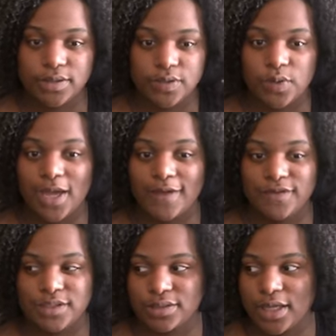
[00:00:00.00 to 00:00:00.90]
so you have
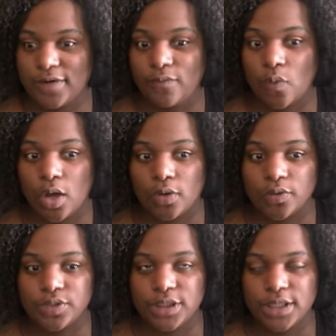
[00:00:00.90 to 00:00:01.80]
to kind of walk
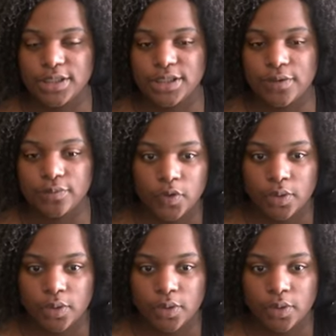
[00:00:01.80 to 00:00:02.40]
or stand still.